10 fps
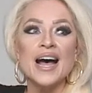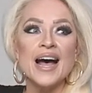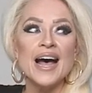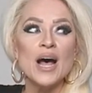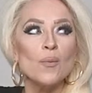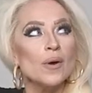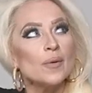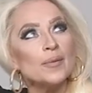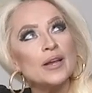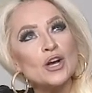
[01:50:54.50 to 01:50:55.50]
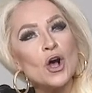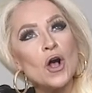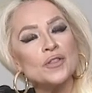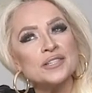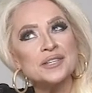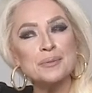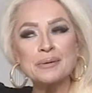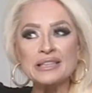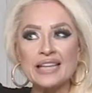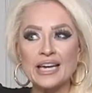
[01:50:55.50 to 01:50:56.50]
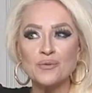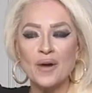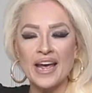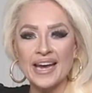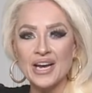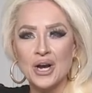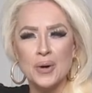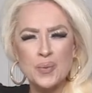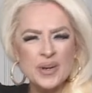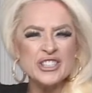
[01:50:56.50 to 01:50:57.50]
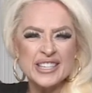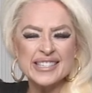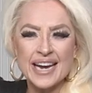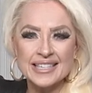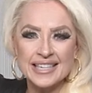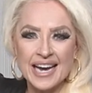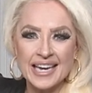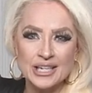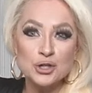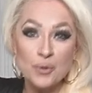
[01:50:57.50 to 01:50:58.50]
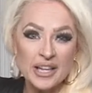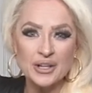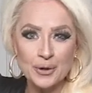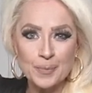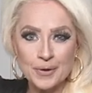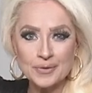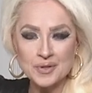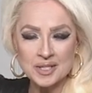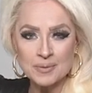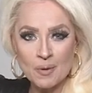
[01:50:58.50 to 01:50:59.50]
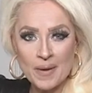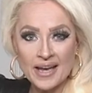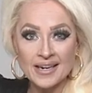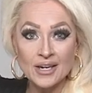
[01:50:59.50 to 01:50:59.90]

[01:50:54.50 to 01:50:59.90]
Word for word: uh, what would we call this in a polite way? We just had to kind of tweak the computer system a bit